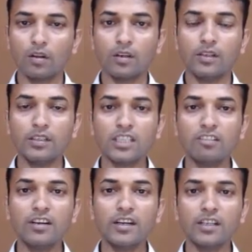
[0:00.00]
But the
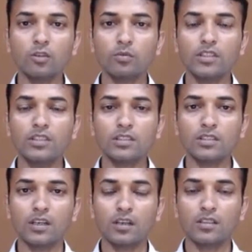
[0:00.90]
disadvantage of
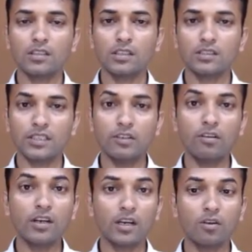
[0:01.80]
this
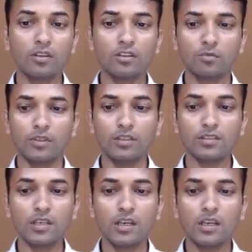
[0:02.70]
scheduling algorithm
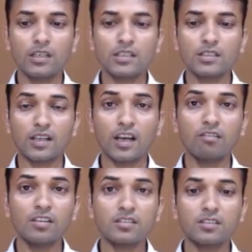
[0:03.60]
is
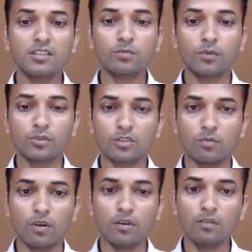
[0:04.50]
starvation is
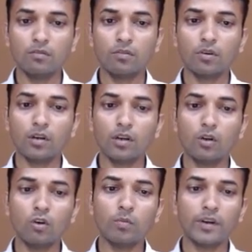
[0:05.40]
possible for a
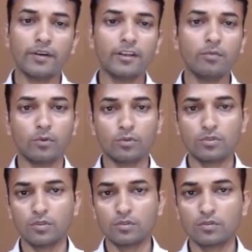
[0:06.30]
low priority
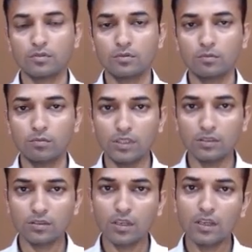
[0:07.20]
process
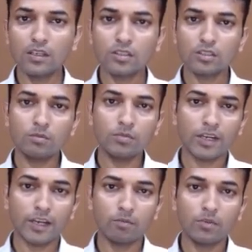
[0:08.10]
means
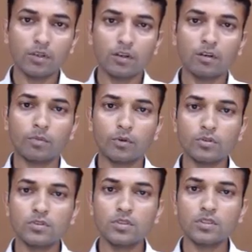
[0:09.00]
sometime a
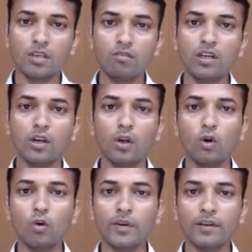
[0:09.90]
process having
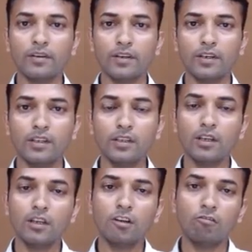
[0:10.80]
low
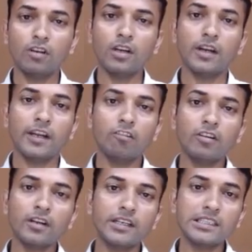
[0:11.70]
priority will
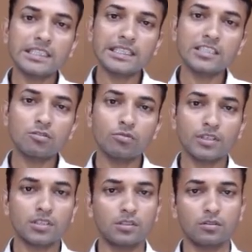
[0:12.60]
never get chance
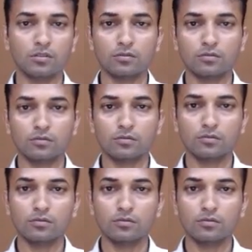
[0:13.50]
to execute